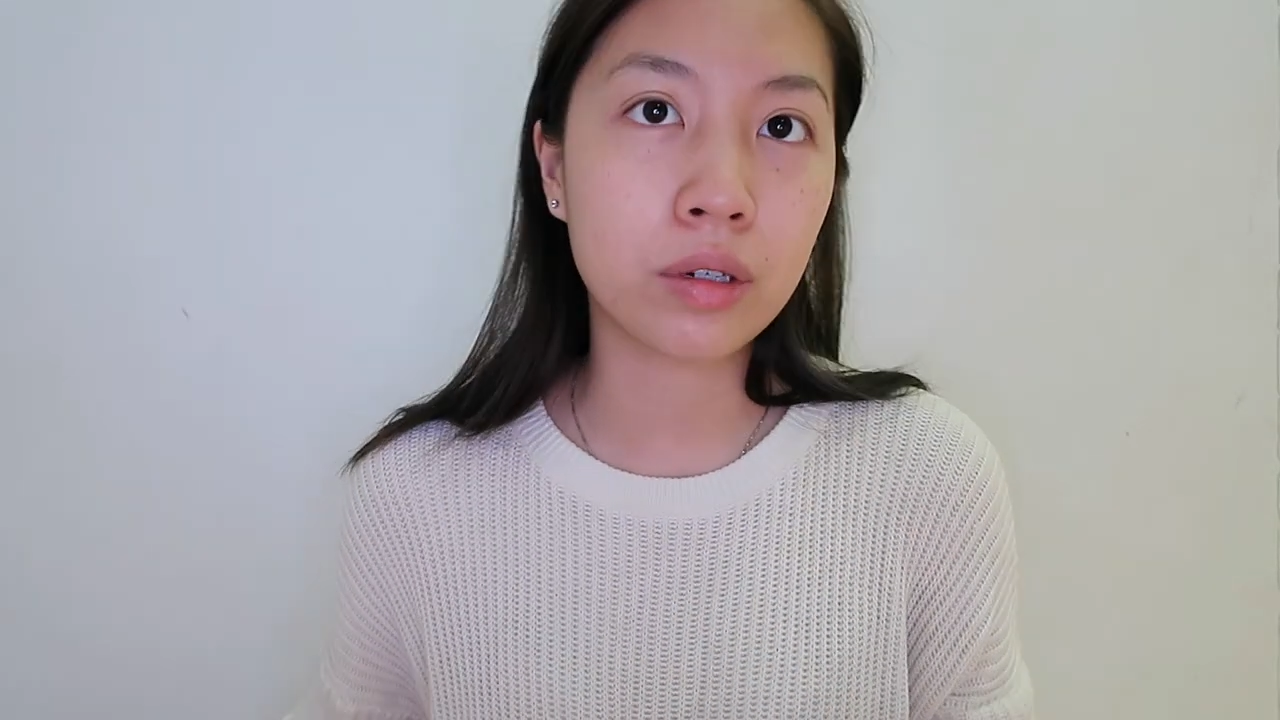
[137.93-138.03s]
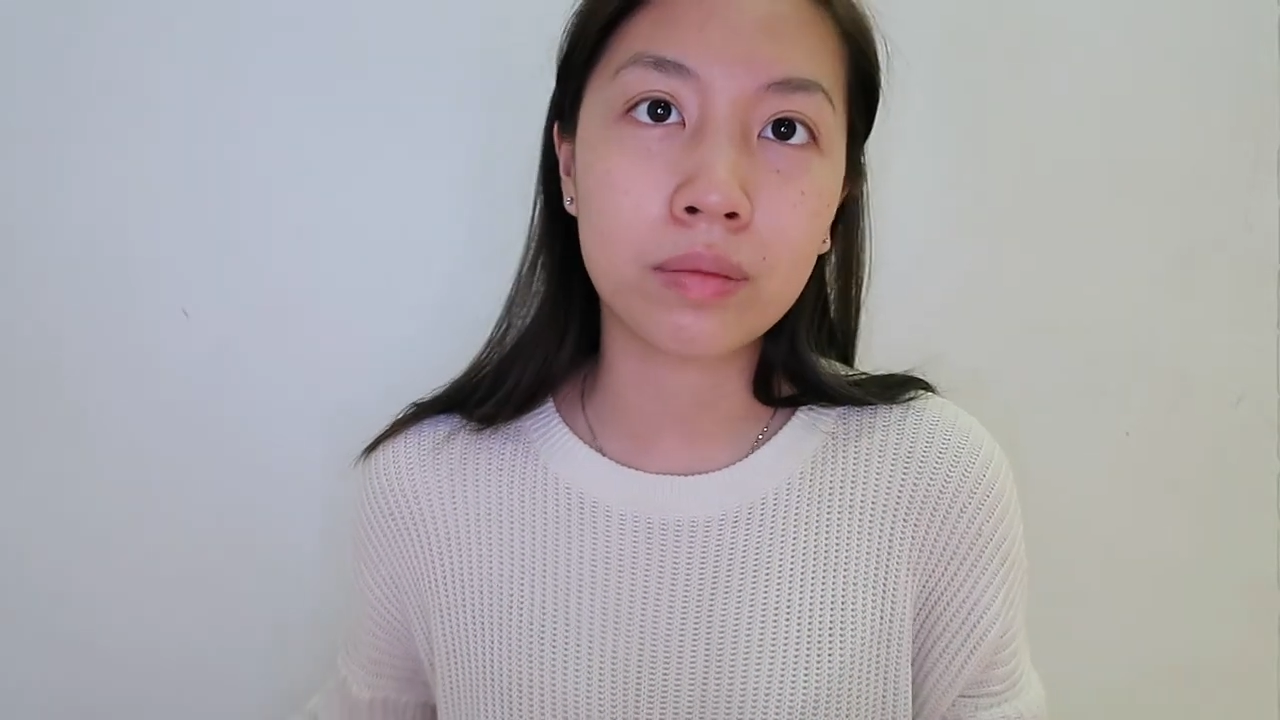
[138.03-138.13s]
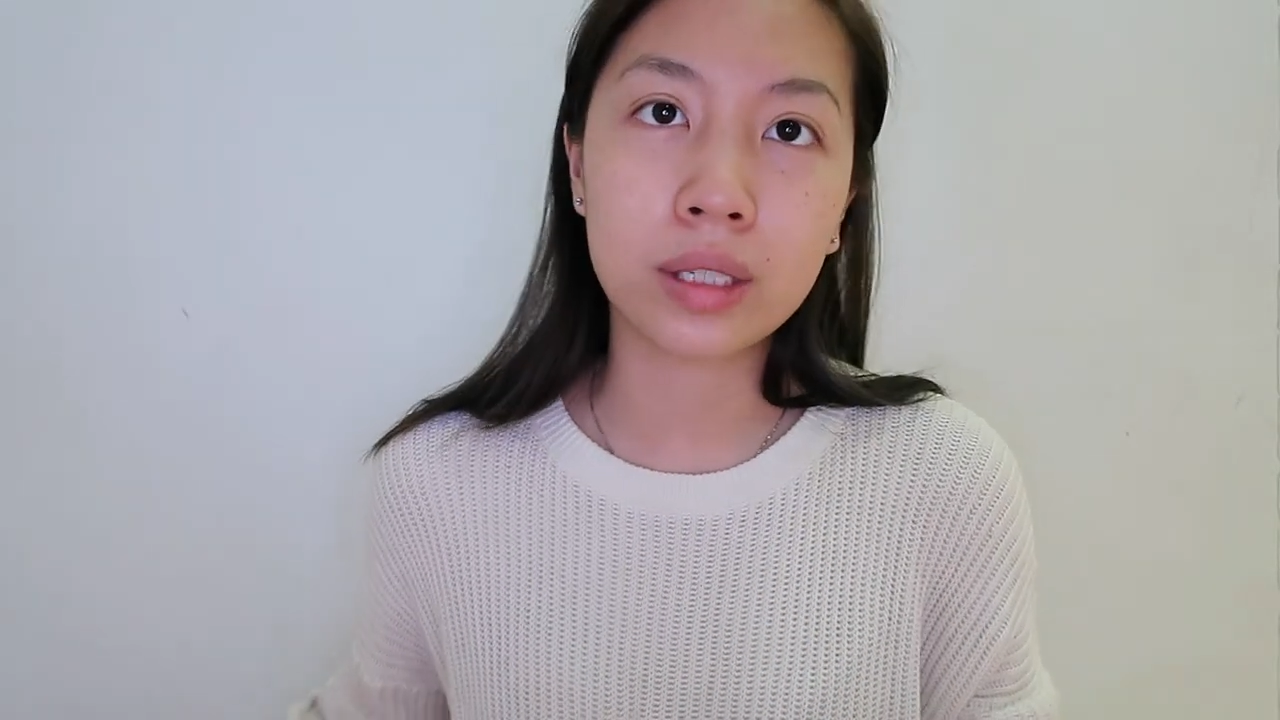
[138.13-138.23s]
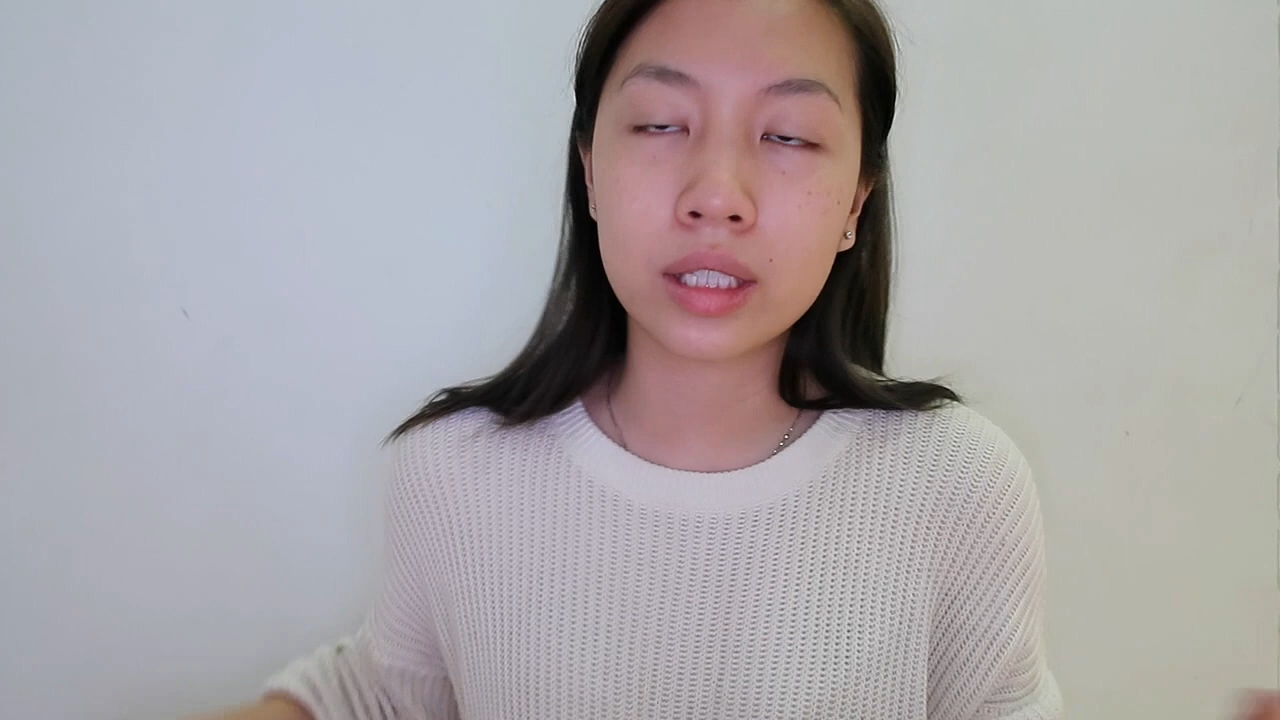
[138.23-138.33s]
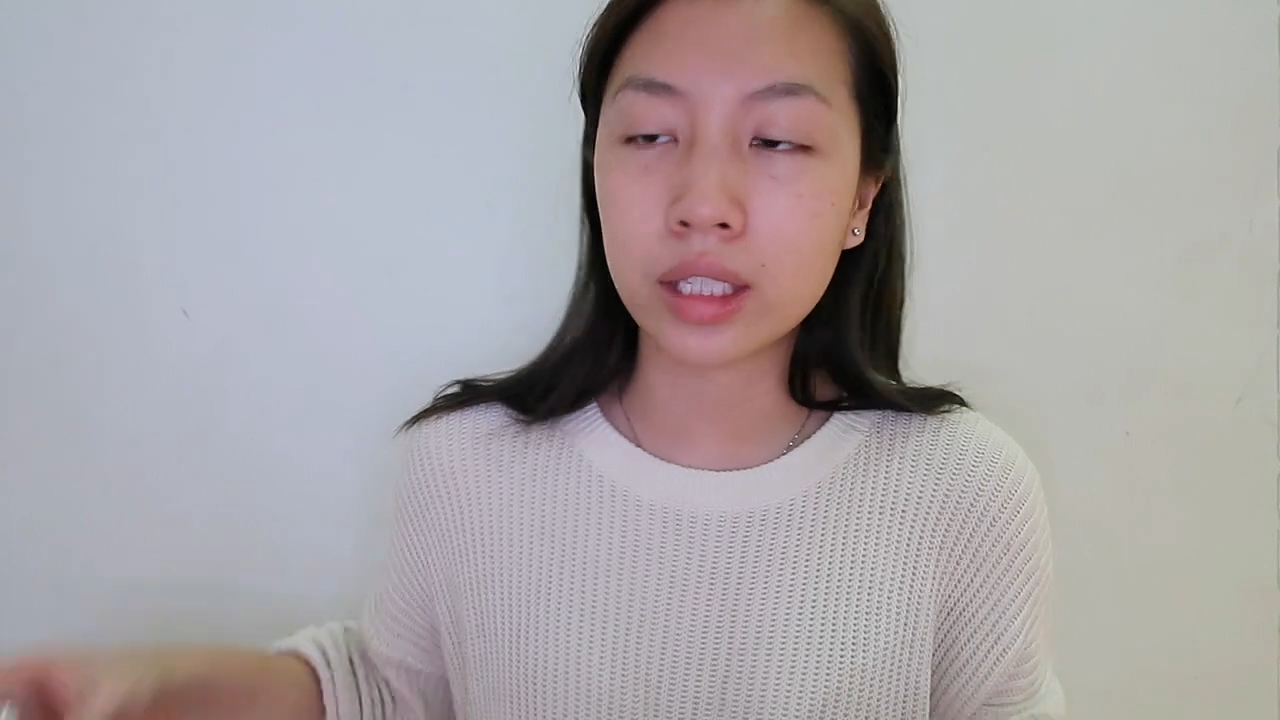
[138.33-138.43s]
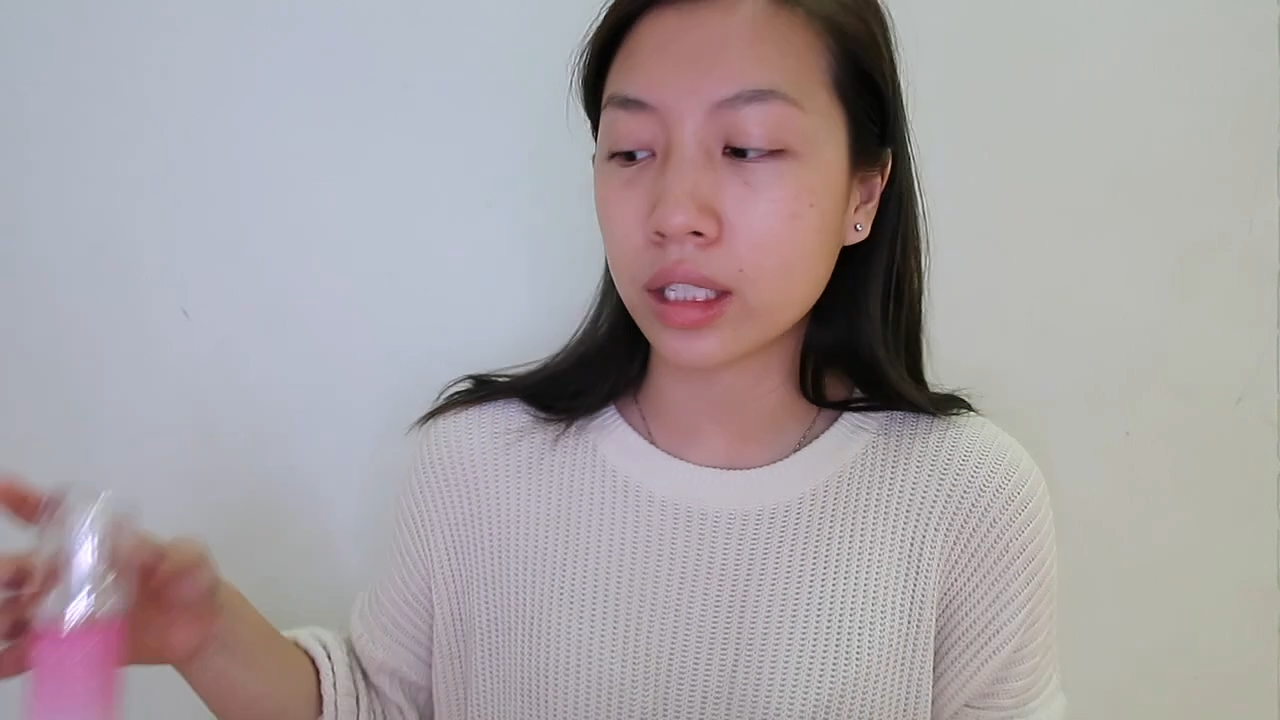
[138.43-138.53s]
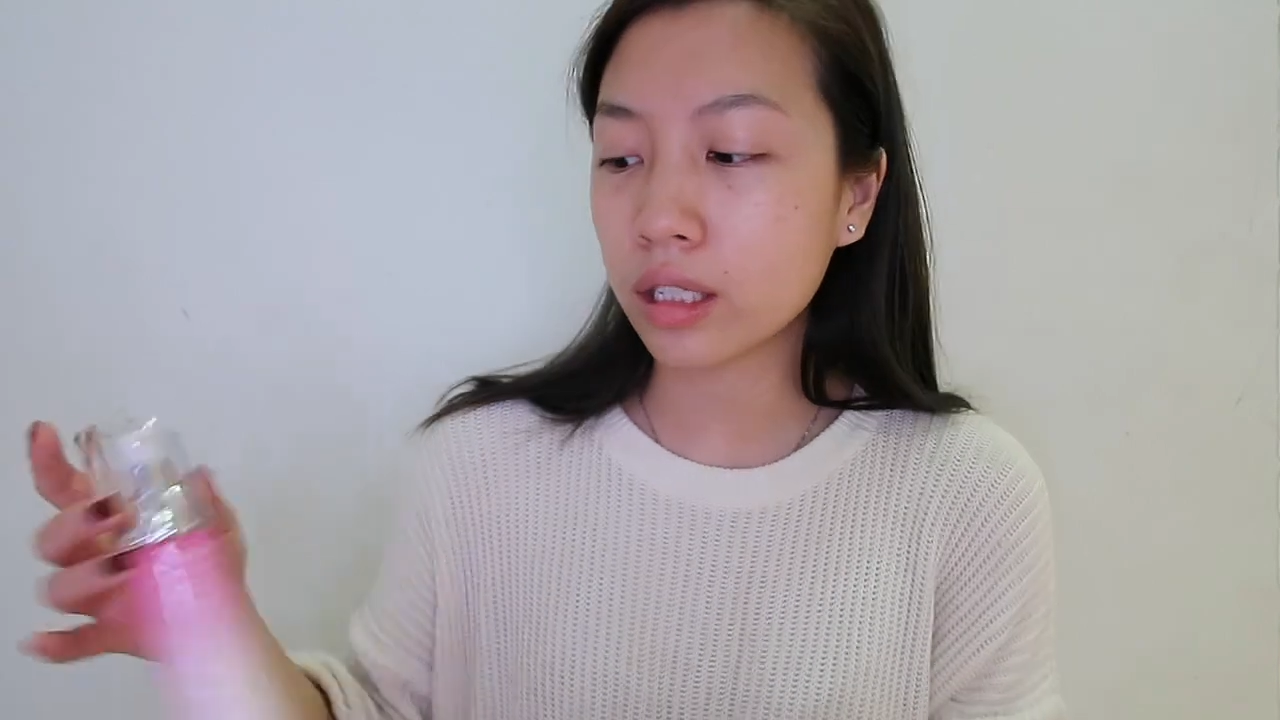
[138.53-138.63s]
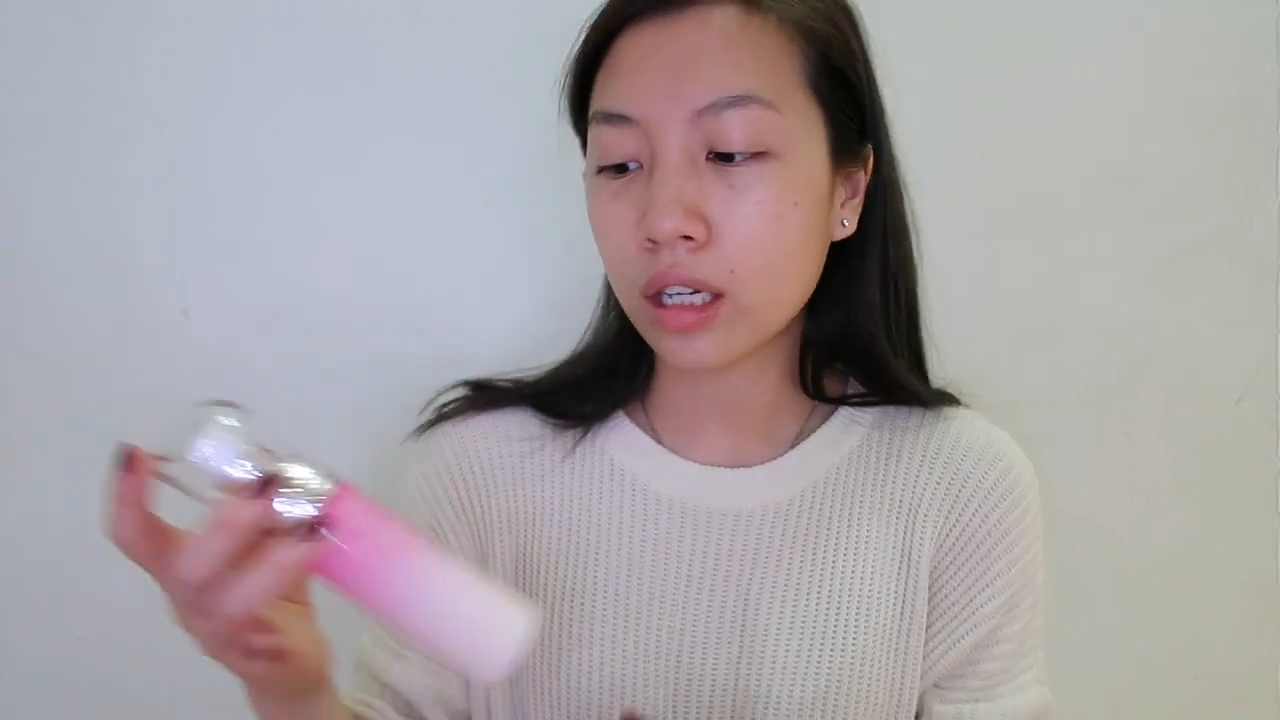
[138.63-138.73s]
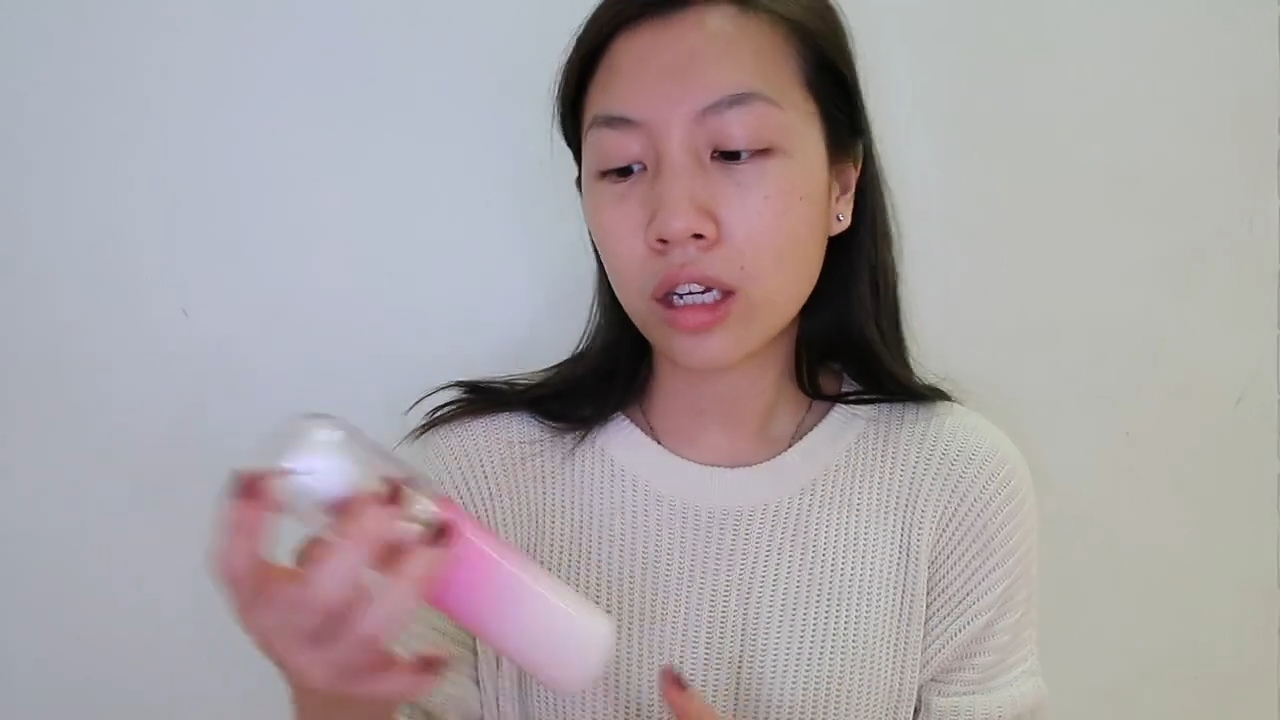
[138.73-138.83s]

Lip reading: on my skin,